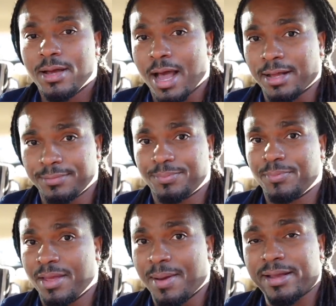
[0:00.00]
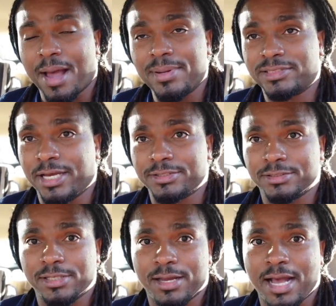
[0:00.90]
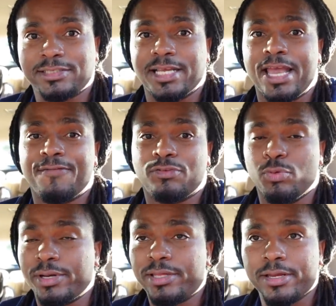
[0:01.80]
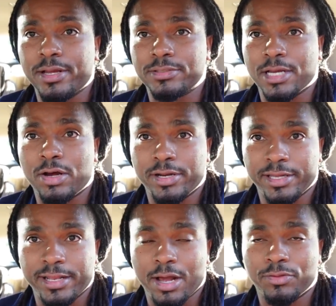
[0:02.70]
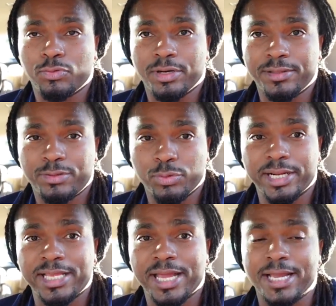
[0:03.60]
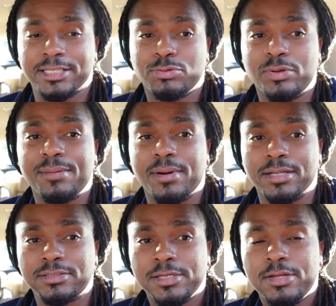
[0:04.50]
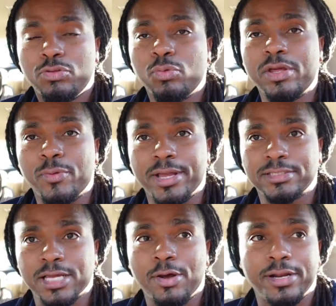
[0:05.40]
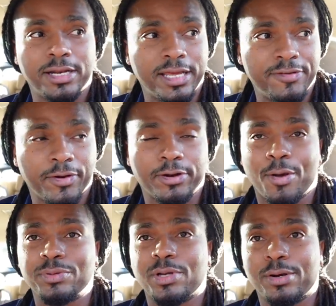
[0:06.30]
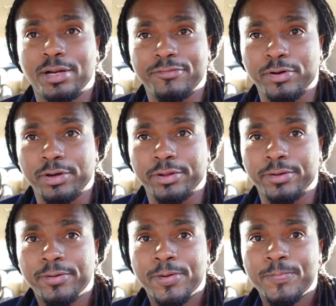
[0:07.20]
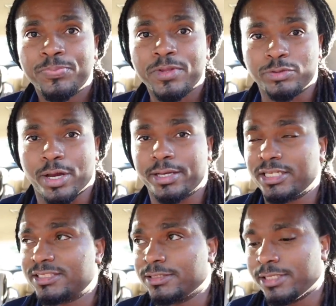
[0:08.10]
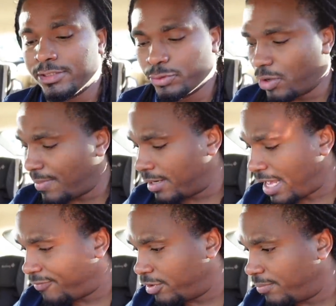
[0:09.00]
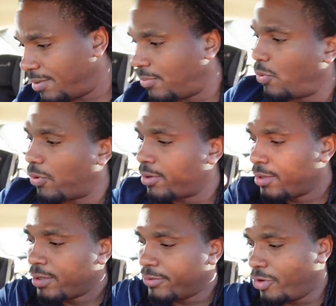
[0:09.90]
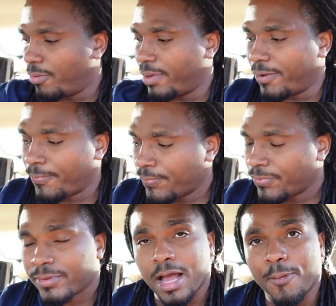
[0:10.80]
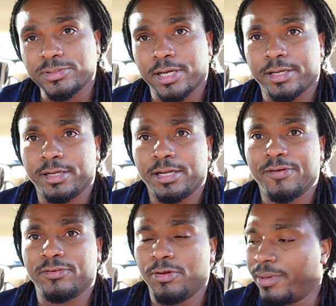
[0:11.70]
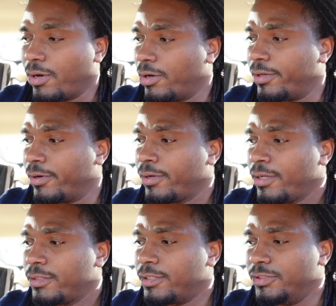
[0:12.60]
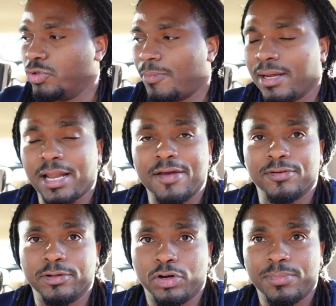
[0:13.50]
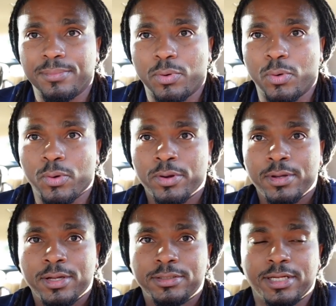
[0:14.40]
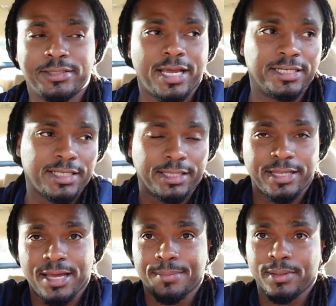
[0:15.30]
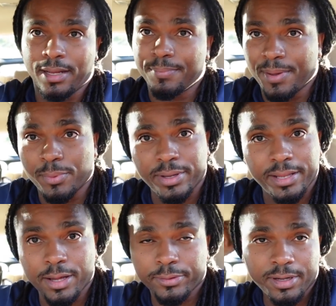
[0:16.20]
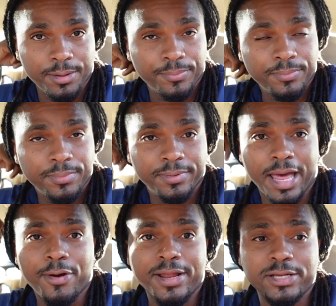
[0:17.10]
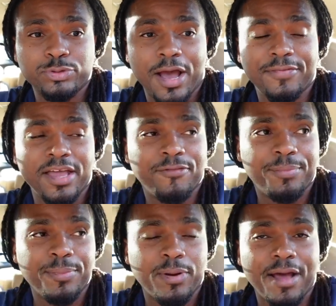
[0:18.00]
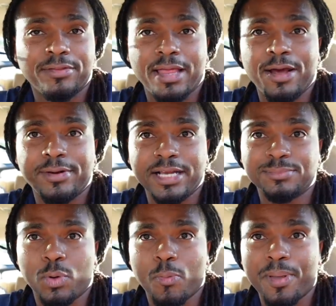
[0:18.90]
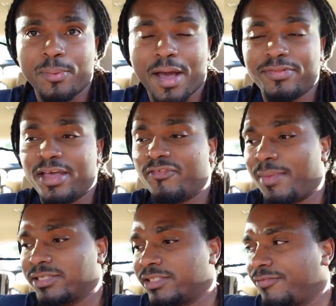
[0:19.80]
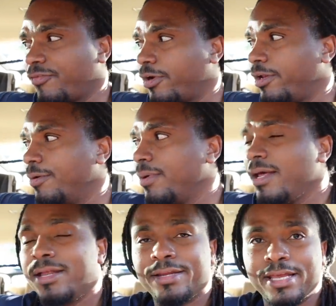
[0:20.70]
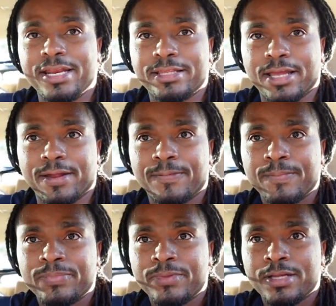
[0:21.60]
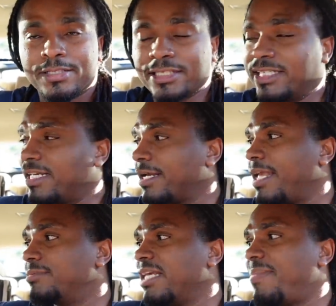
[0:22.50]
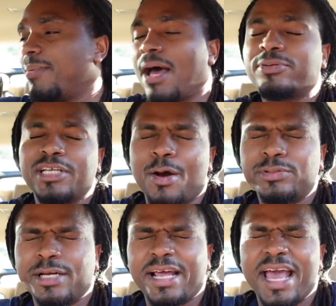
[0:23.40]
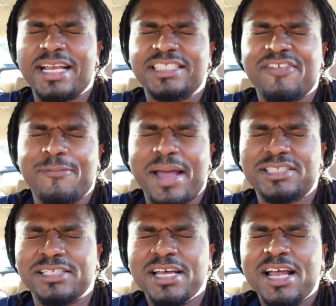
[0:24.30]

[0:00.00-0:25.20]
I, in my comment section, it's like, I stayed for twenty years. Y'all need to get out in twenty, twenty days, twenty months, twenty weeks. Y'all need to leave early. I wish I would have left earlier so I could enjoy my life a little bit more. You know what I mean? I wish I could have left a little bit earlier to enjoy my life a little bit more and things like that. But like, people get held up. Nowadays, you have the people have nowadays more people have the information in front of them than anything. I see, I keep seeing people. I wish I, I wish I'd have had this information